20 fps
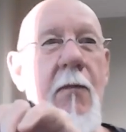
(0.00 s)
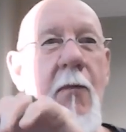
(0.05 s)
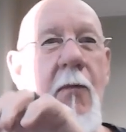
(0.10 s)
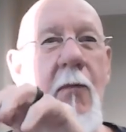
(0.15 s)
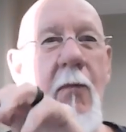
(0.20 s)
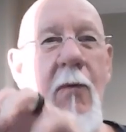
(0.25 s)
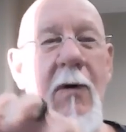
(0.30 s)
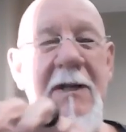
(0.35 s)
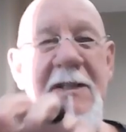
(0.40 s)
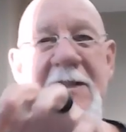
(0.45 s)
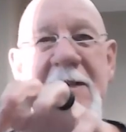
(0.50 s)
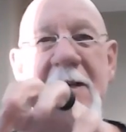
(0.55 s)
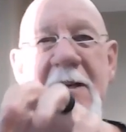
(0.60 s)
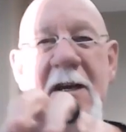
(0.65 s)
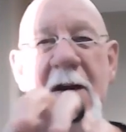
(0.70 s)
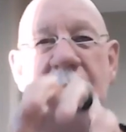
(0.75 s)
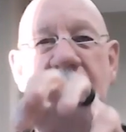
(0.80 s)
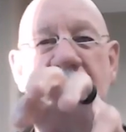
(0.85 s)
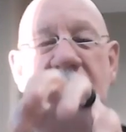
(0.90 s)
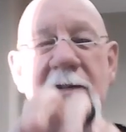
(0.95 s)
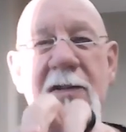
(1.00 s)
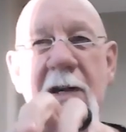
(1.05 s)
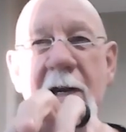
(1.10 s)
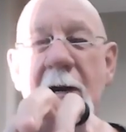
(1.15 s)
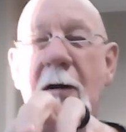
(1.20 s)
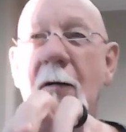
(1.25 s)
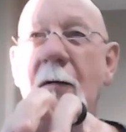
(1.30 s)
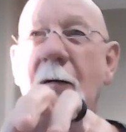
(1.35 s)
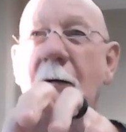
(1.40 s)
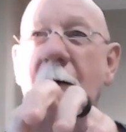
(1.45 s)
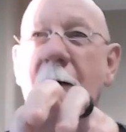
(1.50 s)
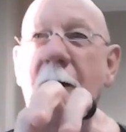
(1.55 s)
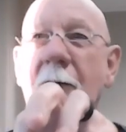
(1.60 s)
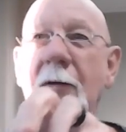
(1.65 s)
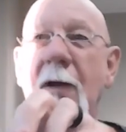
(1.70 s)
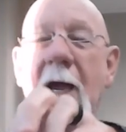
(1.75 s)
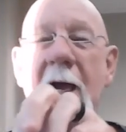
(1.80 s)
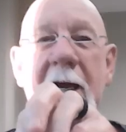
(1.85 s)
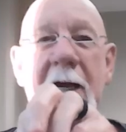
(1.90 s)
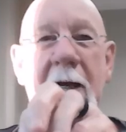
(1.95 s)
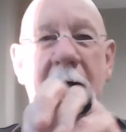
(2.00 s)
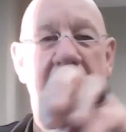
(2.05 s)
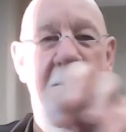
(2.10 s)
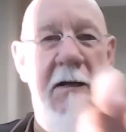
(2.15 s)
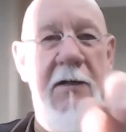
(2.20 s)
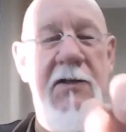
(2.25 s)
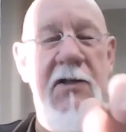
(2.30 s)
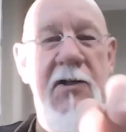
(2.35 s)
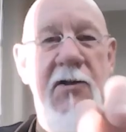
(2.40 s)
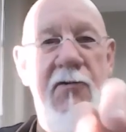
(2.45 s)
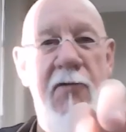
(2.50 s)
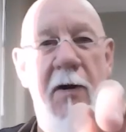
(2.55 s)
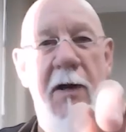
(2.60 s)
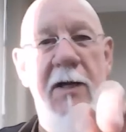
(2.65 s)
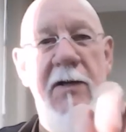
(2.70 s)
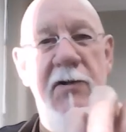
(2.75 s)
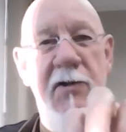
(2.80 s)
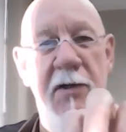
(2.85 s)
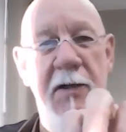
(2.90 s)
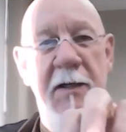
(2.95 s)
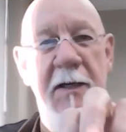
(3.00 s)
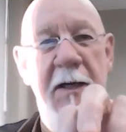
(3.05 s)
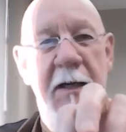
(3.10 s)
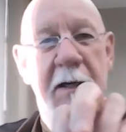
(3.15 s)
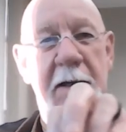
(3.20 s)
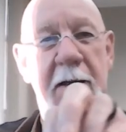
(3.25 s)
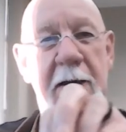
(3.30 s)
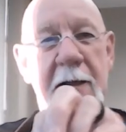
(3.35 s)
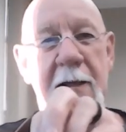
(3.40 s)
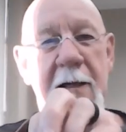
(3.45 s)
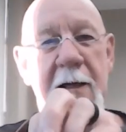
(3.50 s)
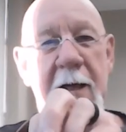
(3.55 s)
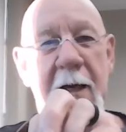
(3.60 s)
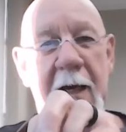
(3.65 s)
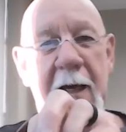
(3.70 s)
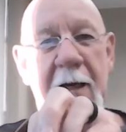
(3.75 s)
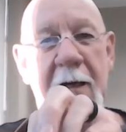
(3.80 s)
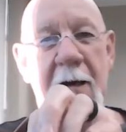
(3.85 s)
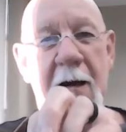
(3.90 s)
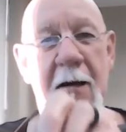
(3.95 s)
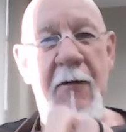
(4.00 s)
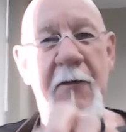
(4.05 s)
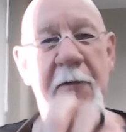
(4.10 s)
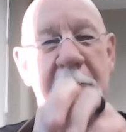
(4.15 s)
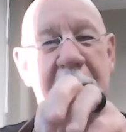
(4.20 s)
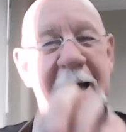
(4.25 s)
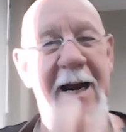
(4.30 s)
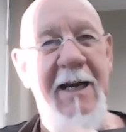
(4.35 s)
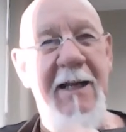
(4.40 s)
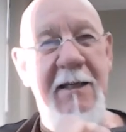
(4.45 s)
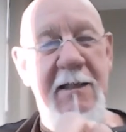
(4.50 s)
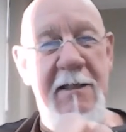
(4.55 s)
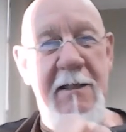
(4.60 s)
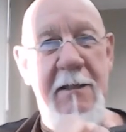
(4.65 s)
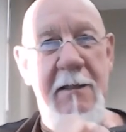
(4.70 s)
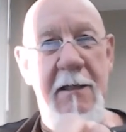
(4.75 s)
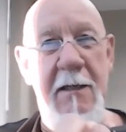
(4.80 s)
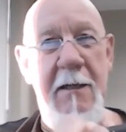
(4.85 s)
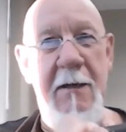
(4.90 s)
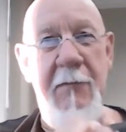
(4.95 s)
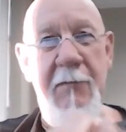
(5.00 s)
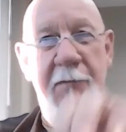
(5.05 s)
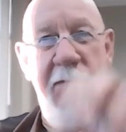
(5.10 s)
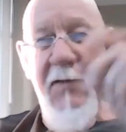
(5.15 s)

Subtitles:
What's the difference here? Okay, concentration and automatic stuff.